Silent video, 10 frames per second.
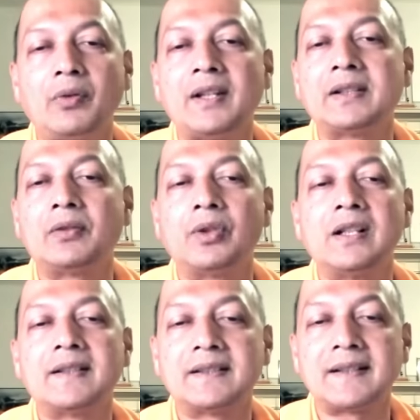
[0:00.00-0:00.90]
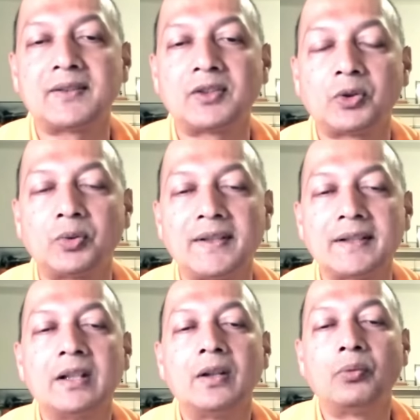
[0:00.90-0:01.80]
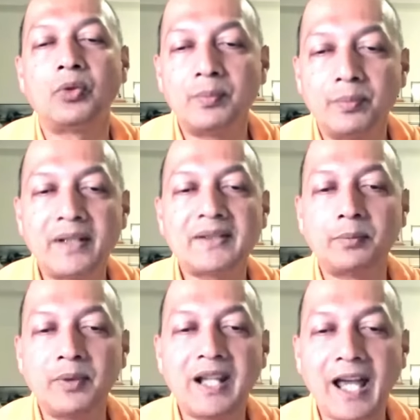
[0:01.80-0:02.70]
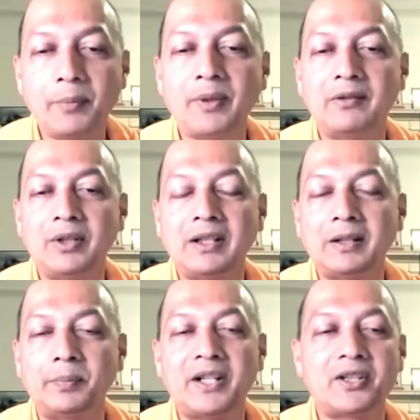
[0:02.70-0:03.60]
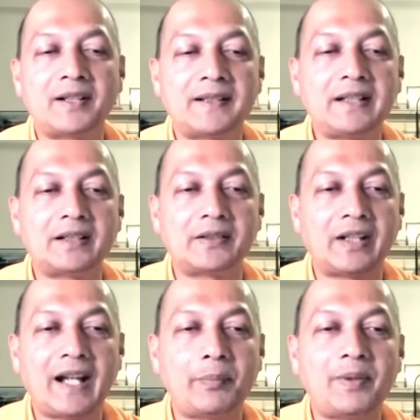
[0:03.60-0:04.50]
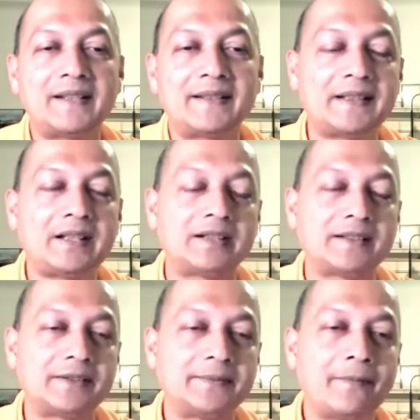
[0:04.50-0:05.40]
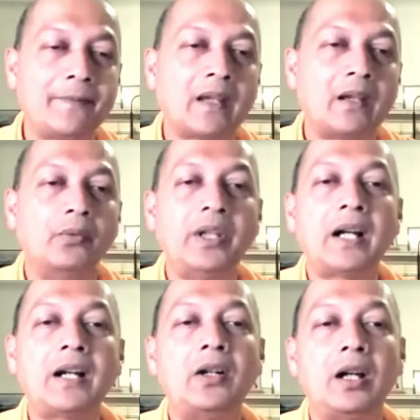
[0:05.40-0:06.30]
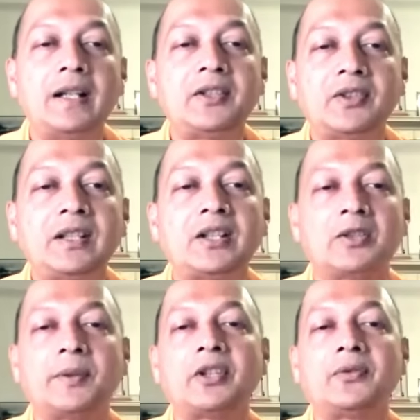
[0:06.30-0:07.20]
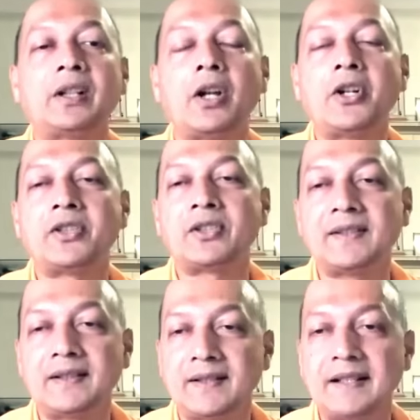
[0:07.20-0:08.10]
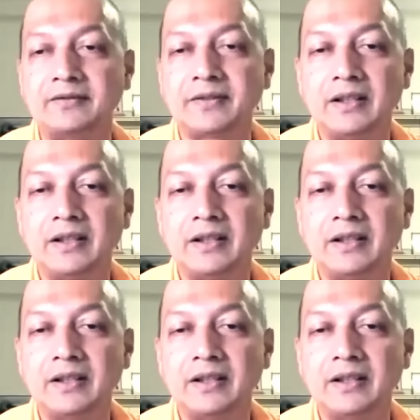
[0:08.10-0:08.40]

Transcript: ways the world suggests to us, we must be happy. We are pleasure seekers. We are happiness seekers. We are knowledge seekers because we are consciousness itself.